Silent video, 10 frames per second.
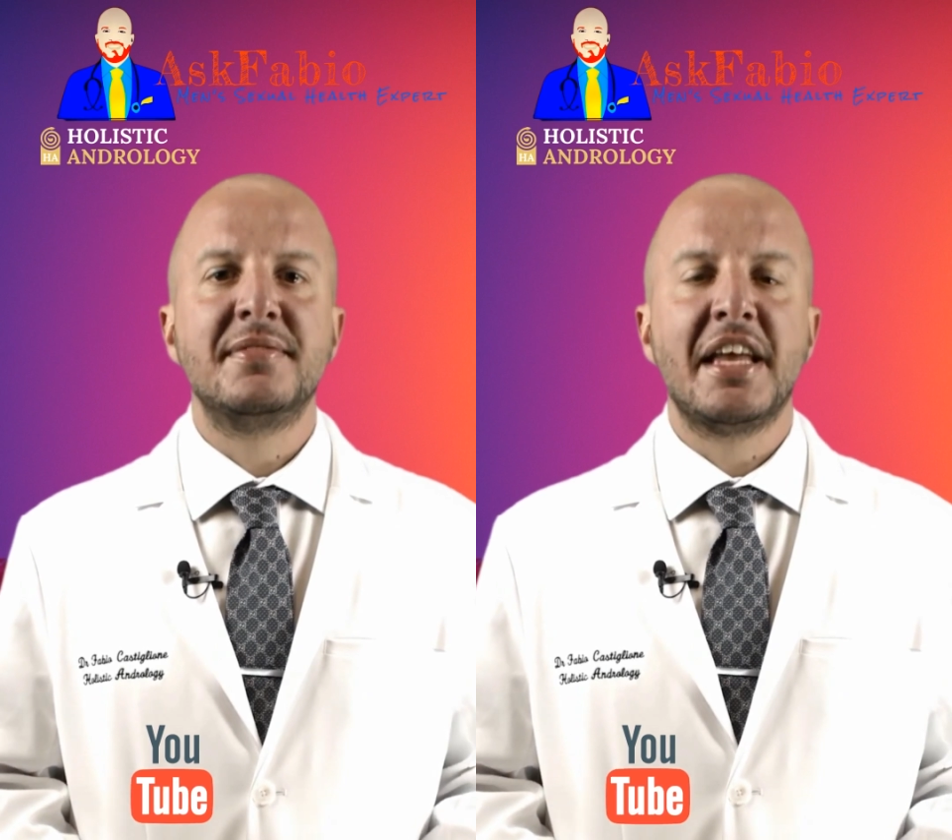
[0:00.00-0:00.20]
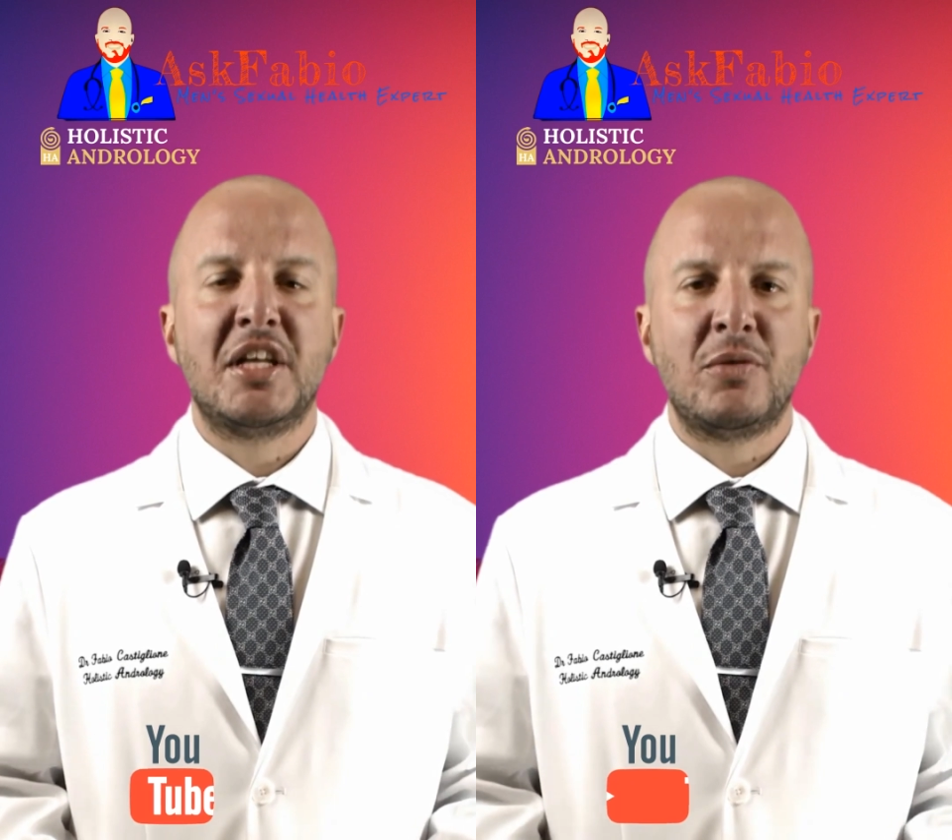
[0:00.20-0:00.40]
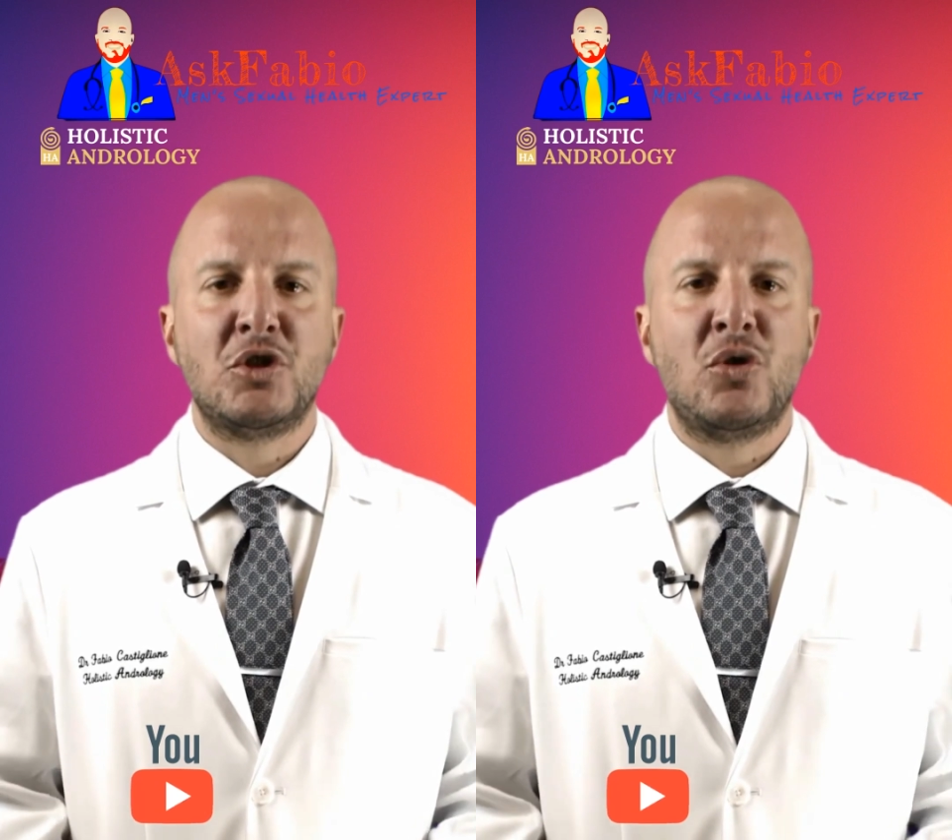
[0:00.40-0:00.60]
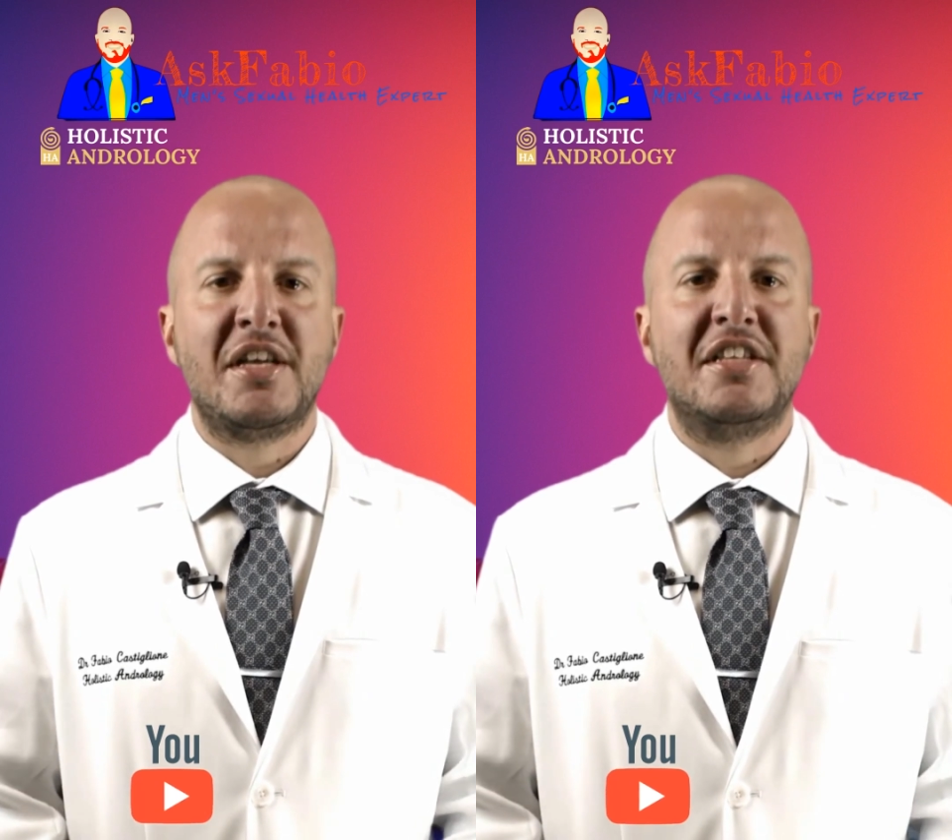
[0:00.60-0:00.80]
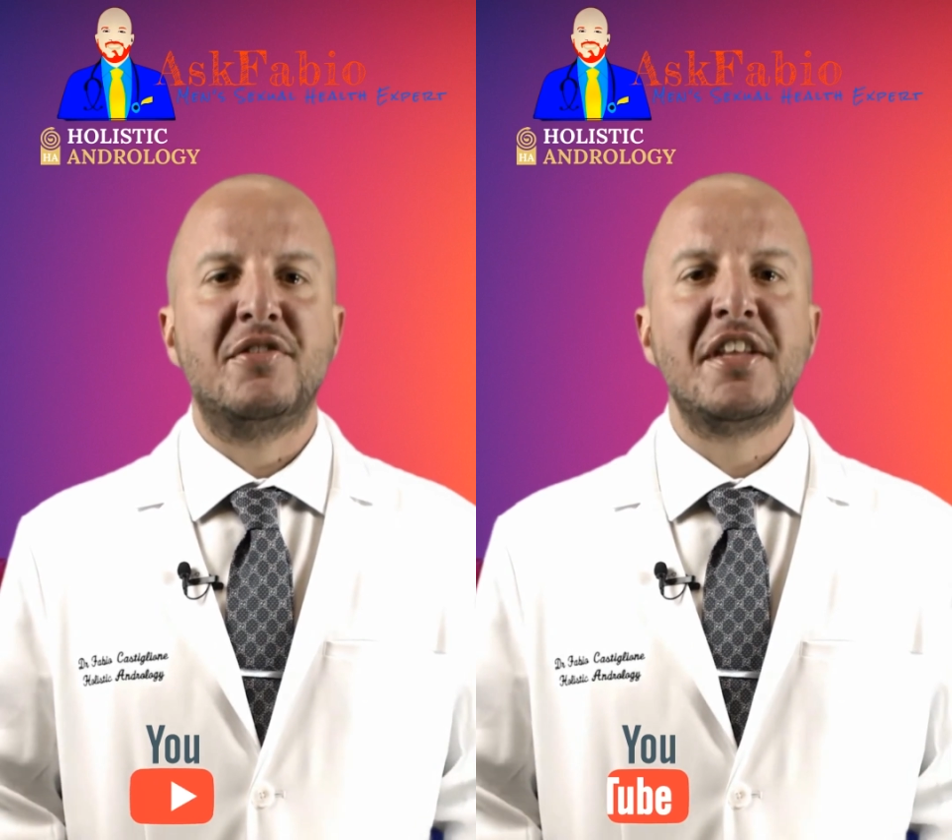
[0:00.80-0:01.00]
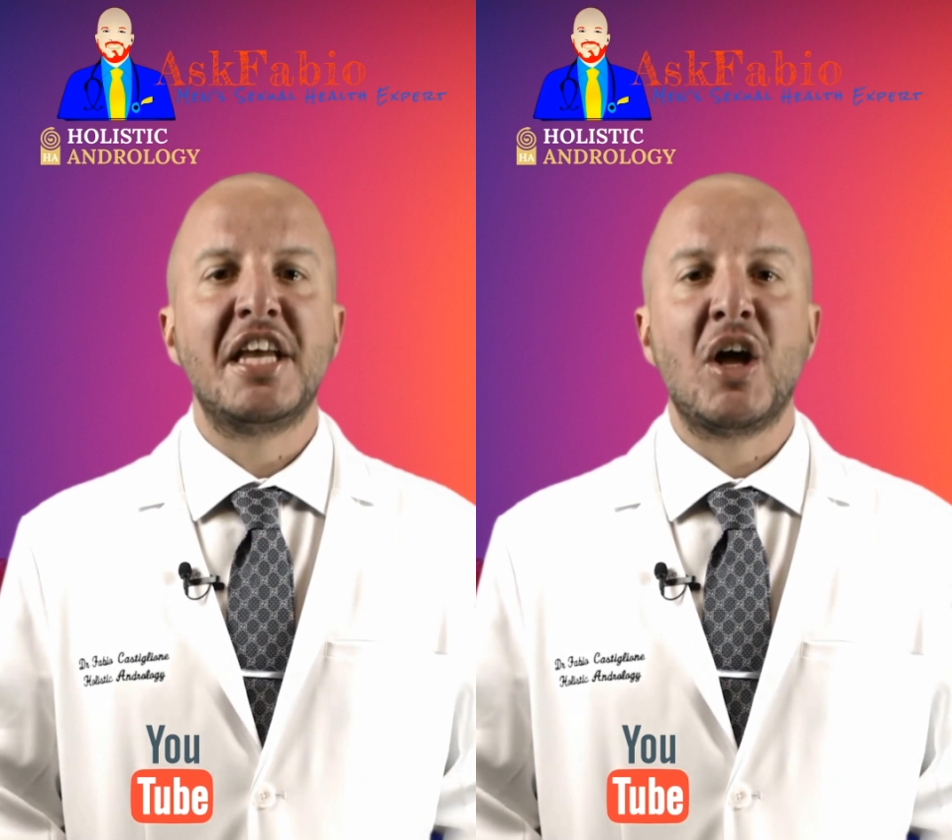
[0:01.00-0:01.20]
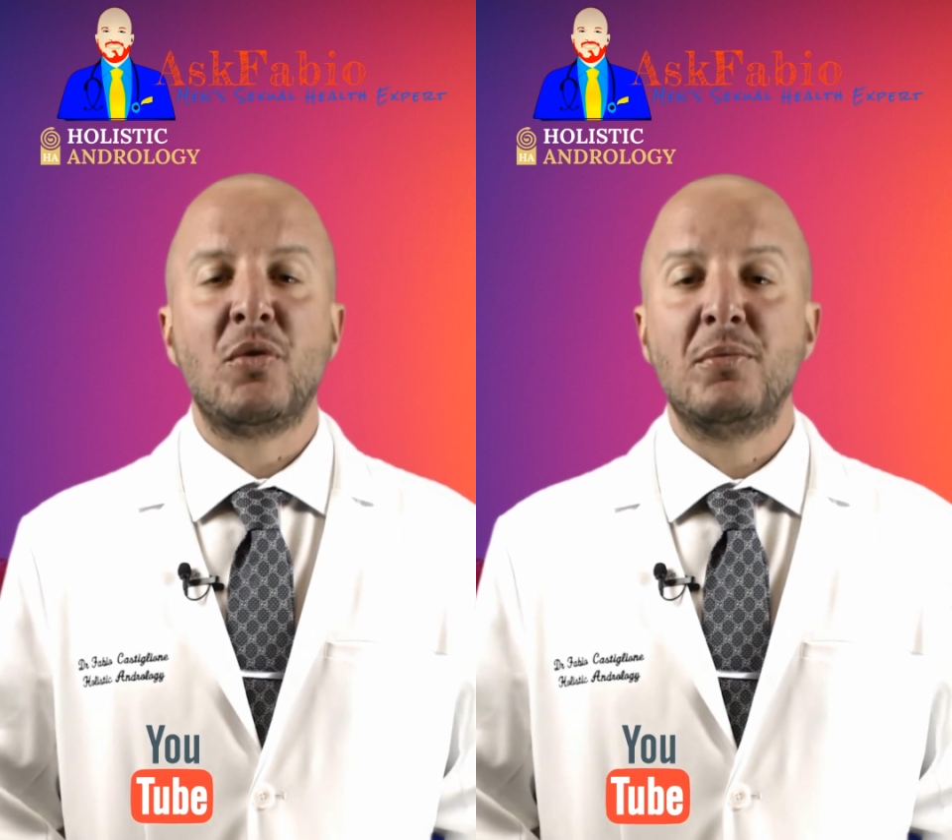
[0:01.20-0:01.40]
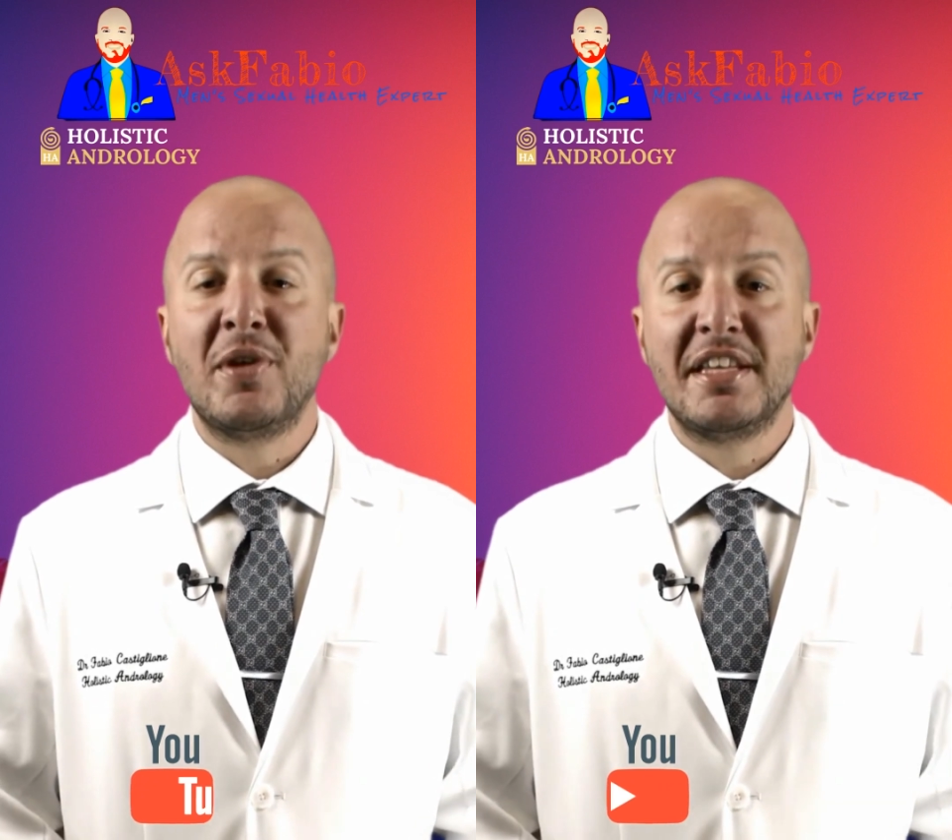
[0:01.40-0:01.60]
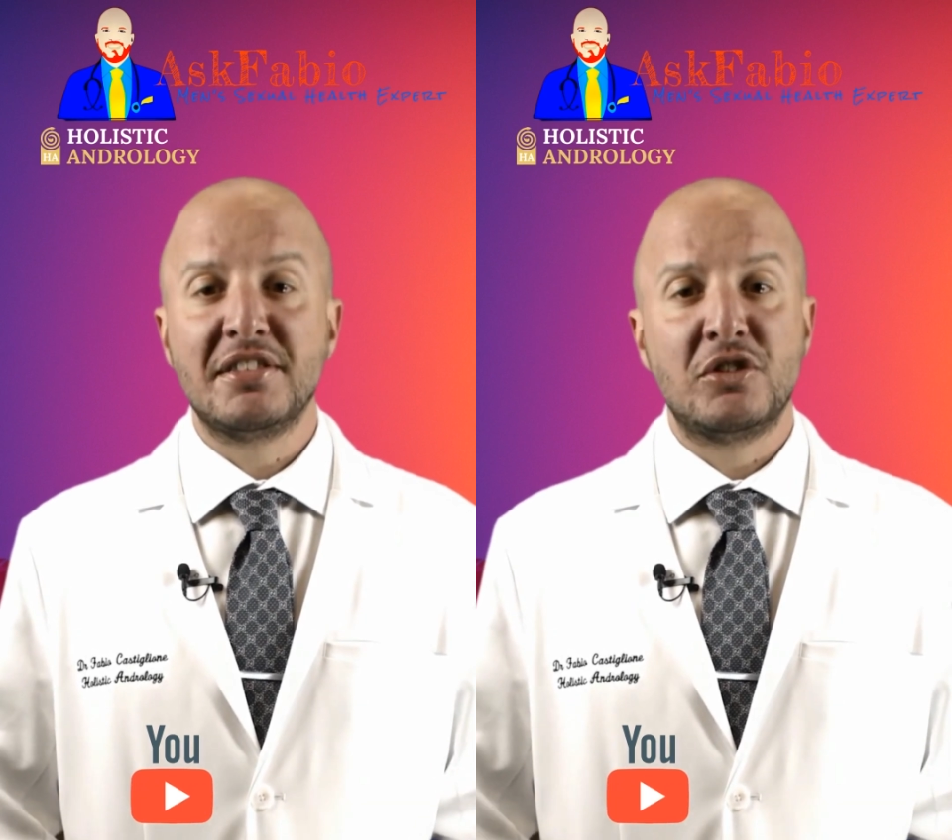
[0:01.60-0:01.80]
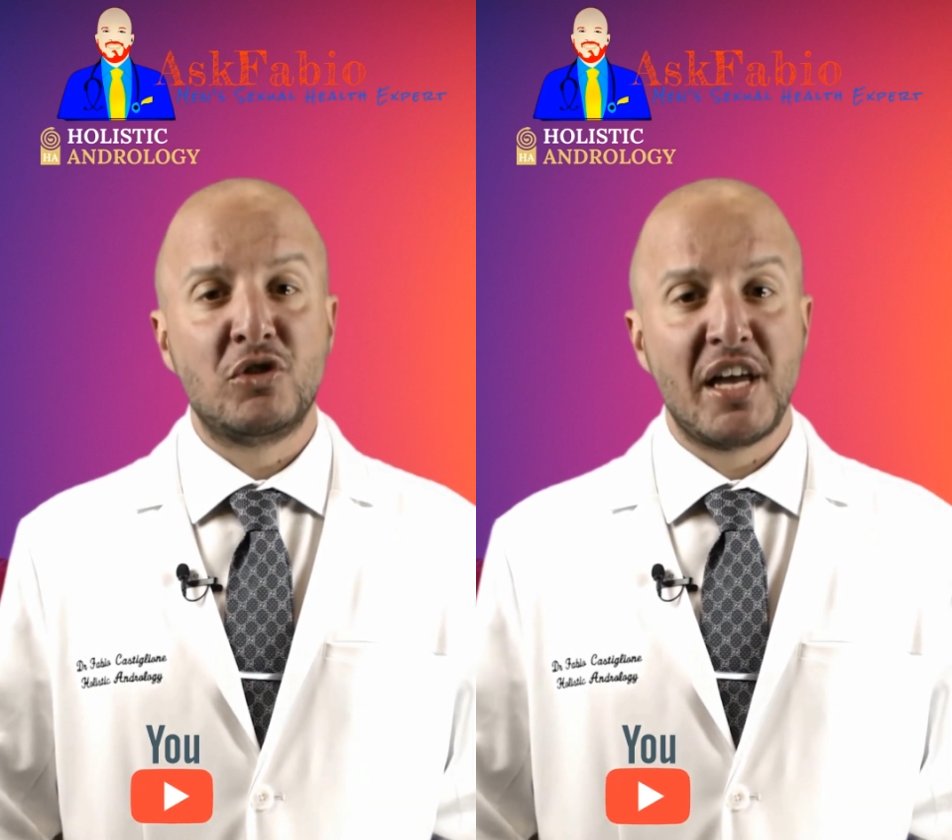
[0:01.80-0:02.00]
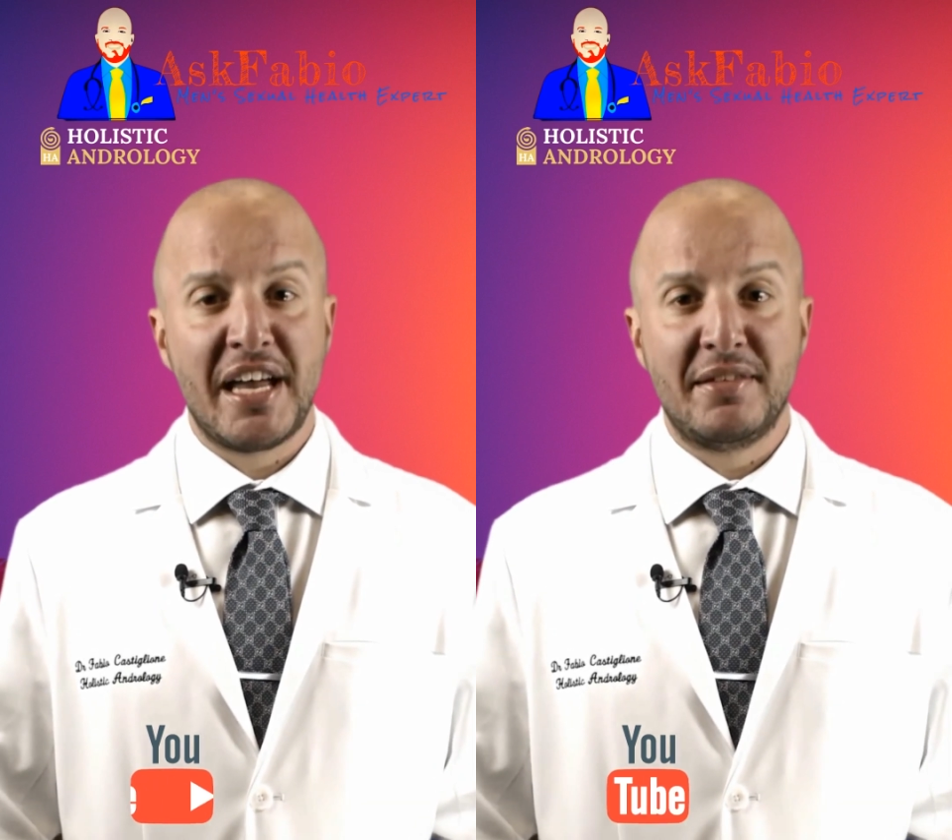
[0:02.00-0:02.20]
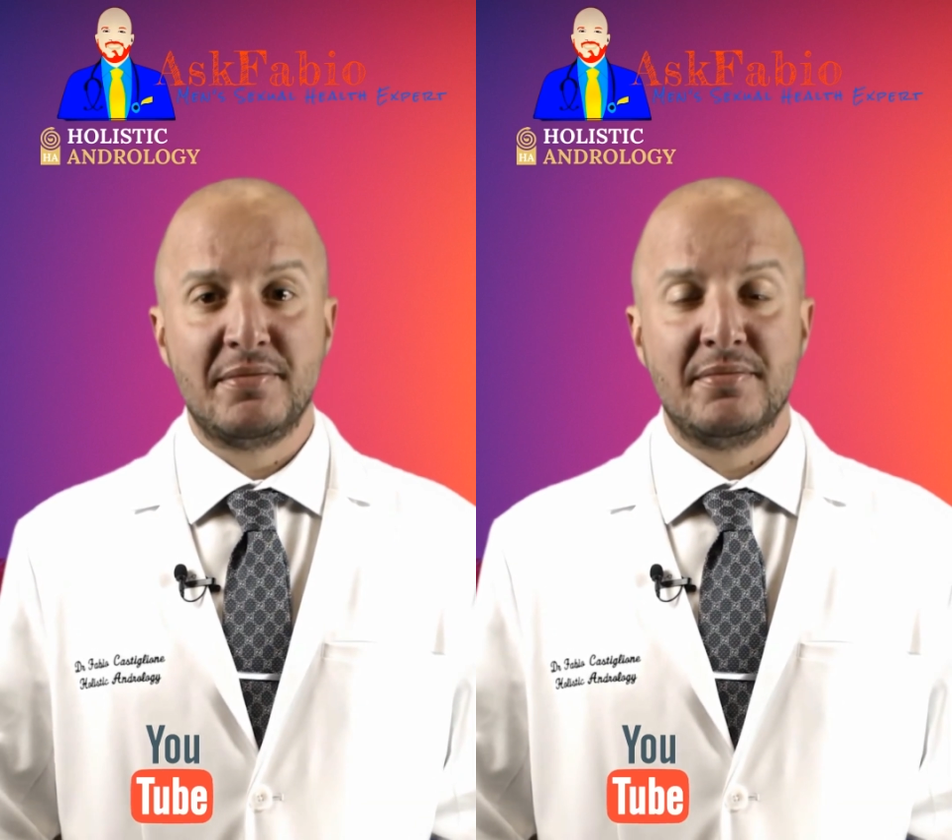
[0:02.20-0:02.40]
If you enjoyed this video, please subscribe.